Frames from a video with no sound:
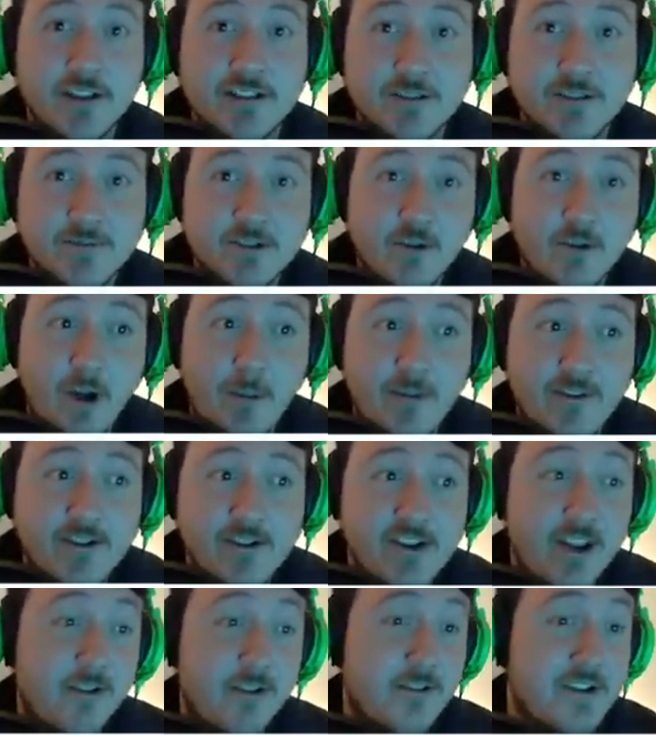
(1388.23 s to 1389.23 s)
Subscribe to the
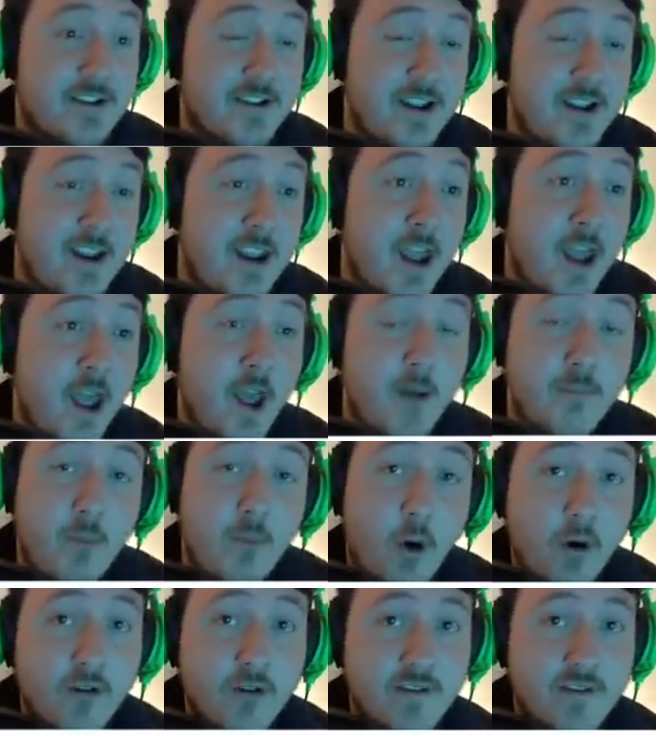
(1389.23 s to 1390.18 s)
channel to see more of